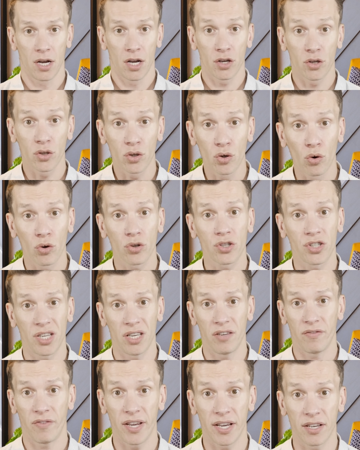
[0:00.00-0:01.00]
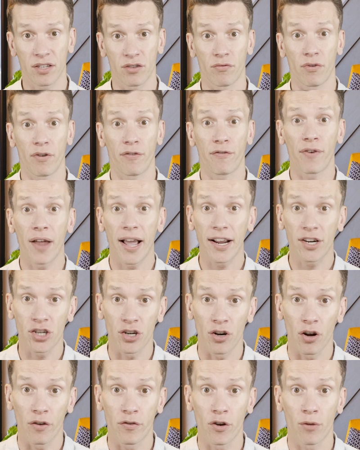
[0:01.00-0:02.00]
your CV is a reflection
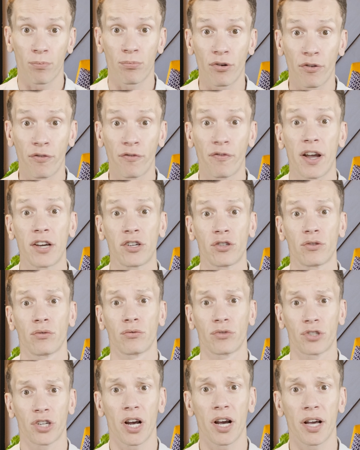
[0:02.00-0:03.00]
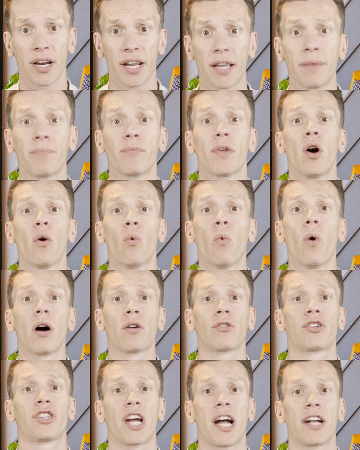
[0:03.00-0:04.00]
of your professional journey.
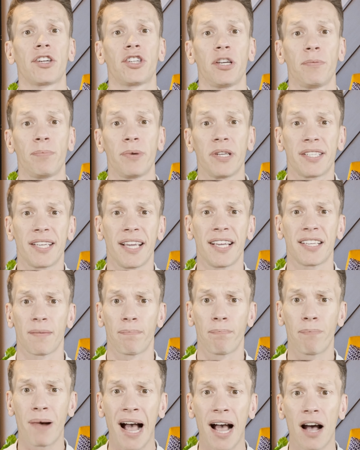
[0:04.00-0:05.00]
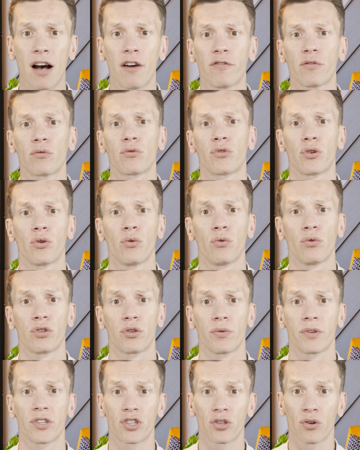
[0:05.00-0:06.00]
While ChatGPT is a powerful tool
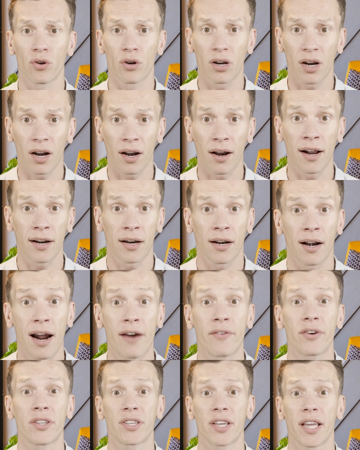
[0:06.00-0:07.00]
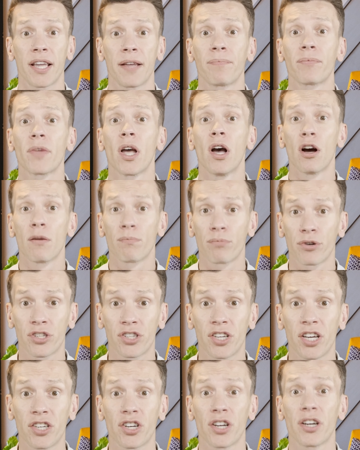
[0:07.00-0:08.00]
to ensure clarity,
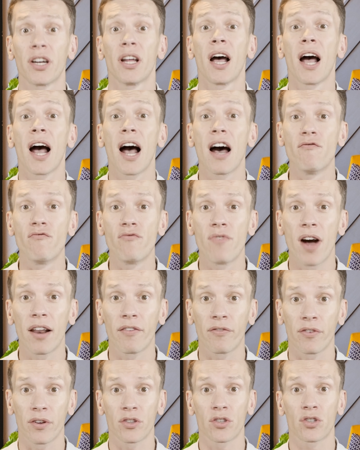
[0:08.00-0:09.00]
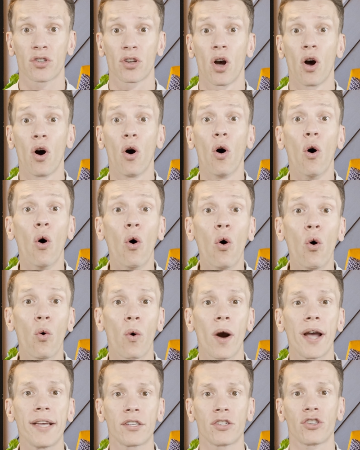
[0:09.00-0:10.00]
precision, and relevance,
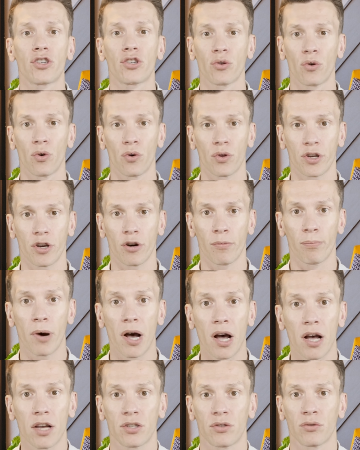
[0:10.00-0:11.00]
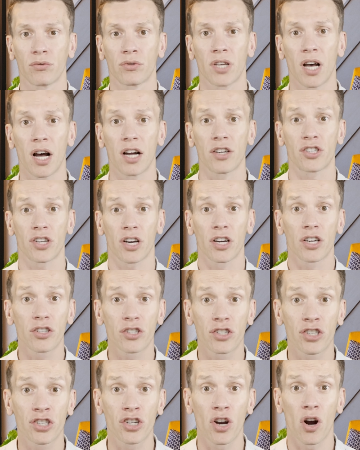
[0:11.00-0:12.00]
always ensure that your personal touch
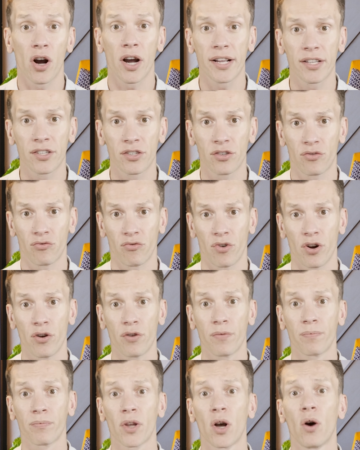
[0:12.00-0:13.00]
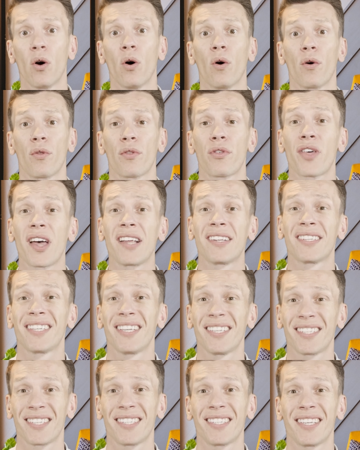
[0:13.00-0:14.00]
shines through.
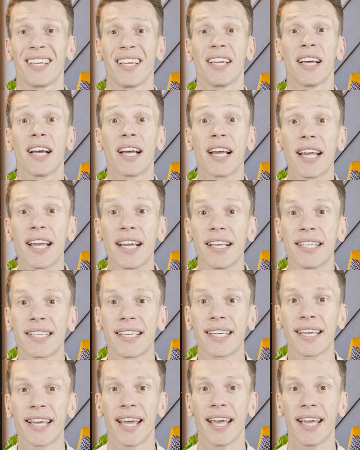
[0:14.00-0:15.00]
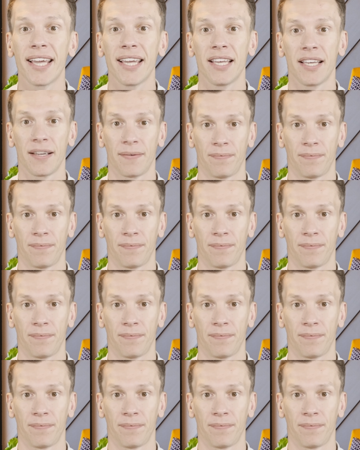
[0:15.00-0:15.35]
Authenticity is key.